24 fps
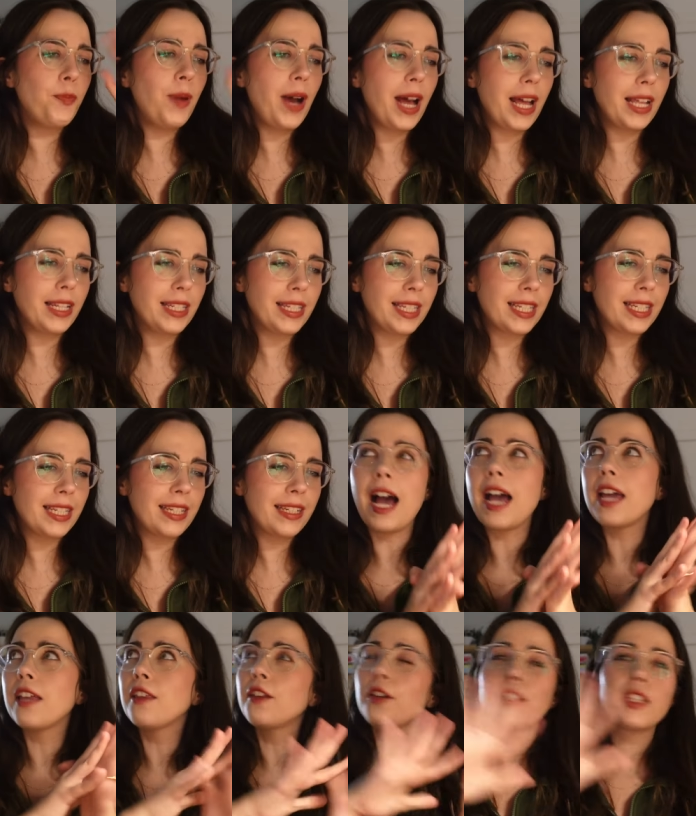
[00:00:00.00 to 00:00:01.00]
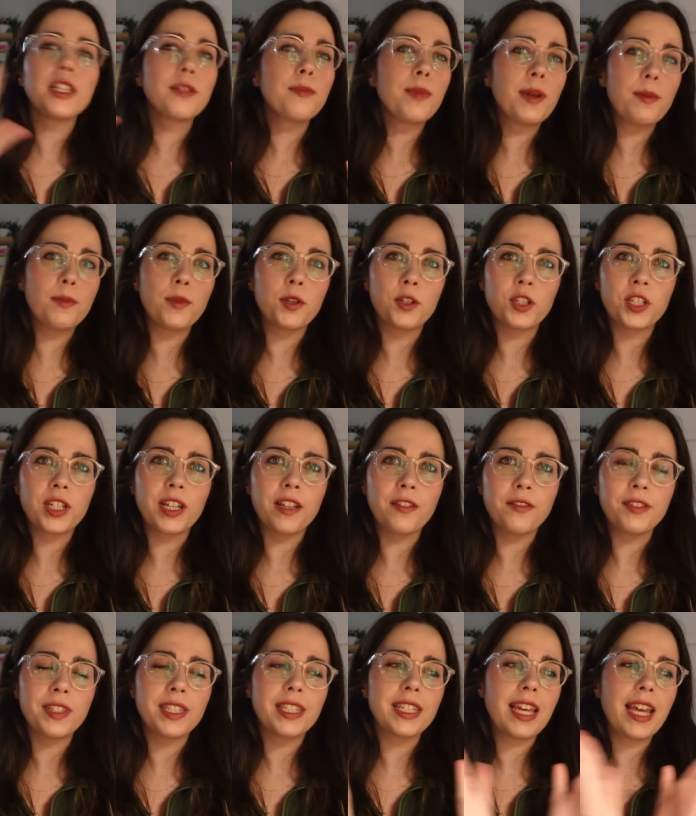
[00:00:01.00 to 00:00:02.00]
But I looked at my
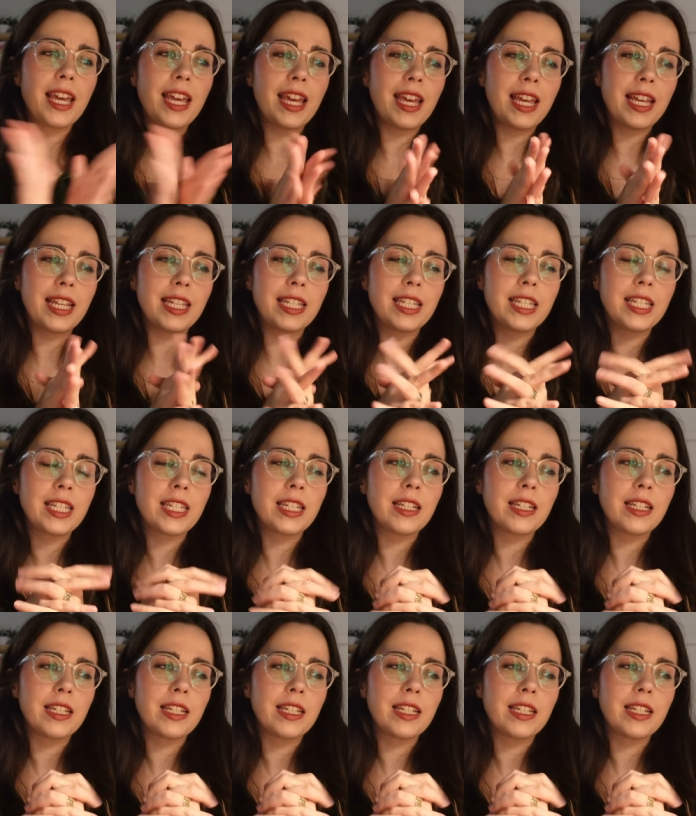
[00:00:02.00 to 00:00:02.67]
bookshelves and